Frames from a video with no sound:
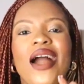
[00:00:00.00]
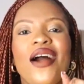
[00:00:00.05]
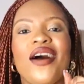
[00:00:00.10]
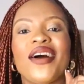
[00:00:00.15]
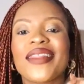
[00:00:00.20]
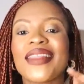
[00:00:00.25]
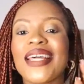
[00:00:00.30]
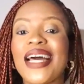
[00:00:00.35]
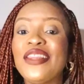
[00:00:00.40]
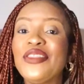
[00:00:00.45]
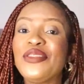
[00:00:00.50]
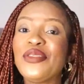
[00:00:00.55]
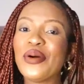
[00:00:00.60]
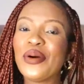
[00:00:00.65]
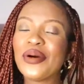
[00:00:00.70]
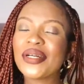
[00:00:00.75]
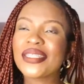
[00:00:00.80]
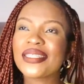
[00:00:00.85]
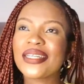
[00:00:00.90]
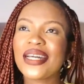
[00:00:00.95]
On that
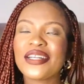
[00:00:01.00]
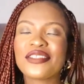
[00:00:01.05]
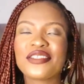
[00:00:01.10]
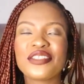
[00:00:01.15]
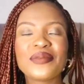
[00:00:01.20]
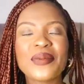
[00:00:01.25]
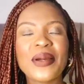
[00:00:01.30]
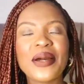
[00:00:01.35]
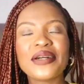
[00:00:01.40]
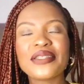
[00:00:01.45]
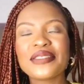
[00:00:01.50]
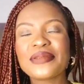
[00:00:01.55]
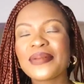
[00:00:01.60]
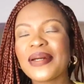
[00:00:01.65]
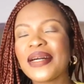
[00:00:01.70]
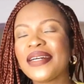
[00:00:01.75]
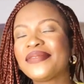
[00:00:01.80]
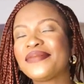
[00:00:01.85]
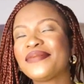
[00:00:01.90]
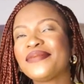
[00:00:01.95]
note, I told my
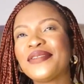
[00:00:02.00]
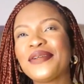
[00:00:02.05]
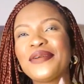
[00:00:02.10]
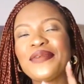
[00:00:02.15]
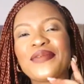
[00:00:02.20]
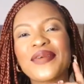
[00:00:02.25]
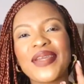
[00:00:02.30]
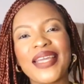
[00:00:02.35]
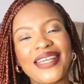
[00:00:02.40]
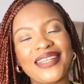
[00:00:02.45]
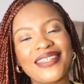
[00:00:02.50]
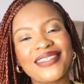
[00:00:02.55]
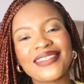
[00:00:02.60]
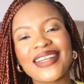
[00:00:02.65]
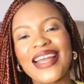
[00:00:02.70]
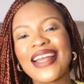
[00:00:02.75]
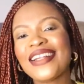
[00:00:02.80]
husband, no way,